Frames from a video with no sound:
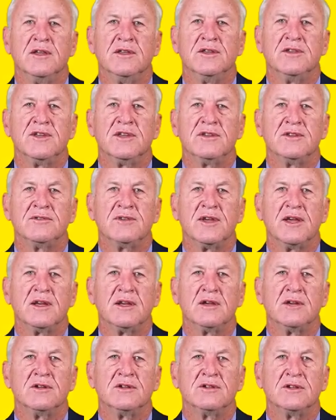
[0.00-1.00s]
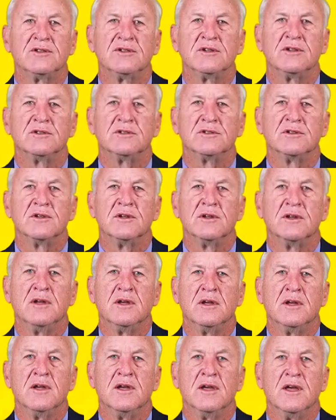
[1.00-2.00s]
a set of technical decisions.
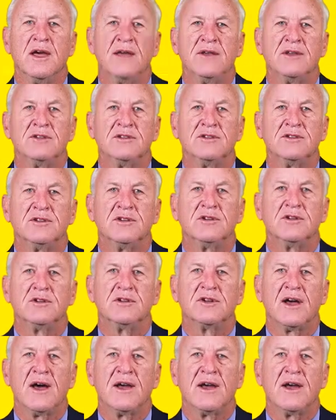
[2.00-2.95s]
And those decisions are